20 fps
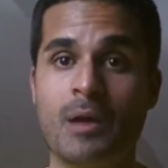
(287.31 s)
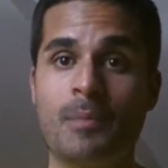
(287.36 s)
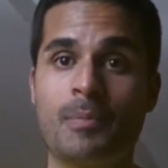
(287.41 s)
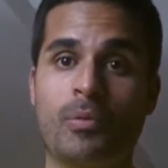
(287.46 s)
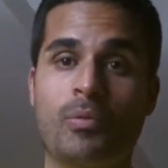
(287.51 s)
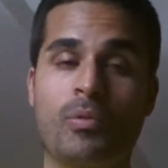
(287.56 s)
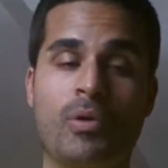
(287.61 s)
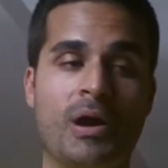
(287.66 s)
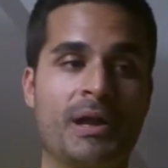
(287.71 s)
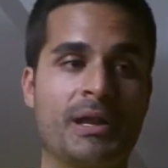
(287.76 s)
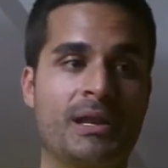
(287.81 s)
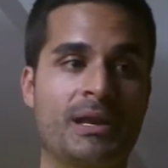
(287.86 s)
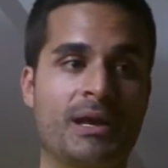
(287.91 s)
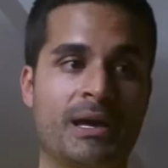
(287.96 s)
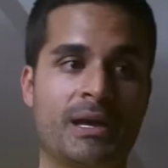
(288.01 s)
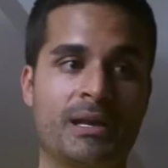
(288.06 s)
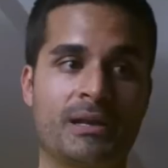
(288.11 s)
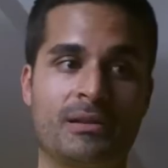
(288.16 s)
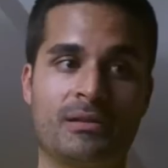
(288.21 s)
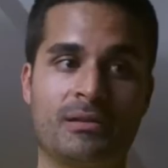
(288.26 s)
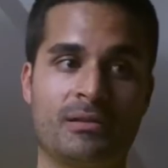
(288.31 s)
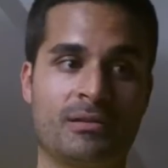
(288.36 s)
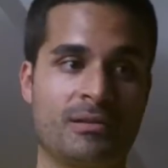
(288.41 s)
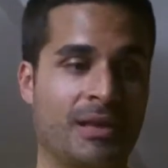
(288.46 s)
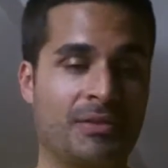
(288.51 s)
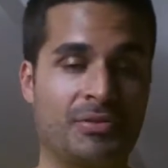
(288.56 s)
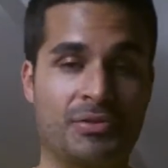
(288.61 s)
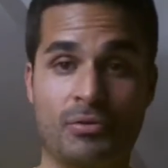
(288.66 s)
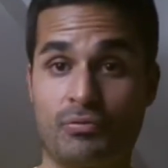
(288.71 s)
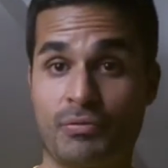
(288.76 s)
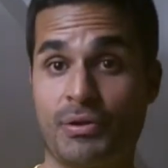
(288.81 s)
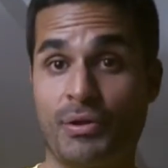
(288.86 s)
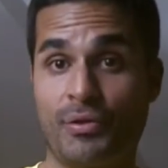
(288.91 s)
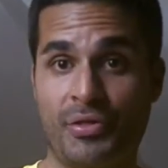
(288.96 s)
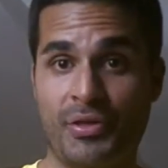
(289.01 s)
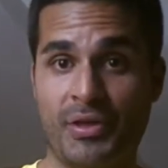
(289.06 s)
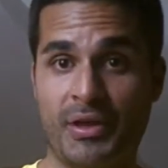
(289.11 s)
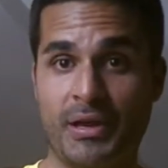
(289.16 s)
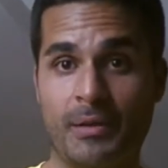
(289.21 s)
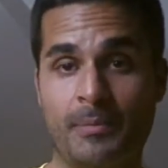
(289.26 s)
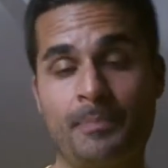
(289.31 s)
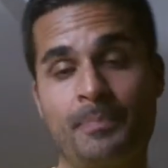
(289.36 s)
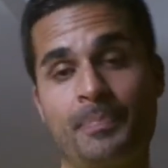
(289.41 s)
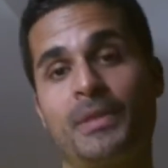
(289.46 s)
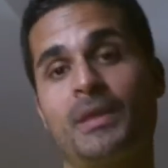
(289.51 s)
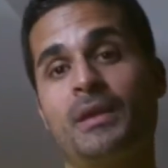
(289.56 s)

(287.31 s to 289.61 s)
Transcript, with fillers: But why not get the real thing?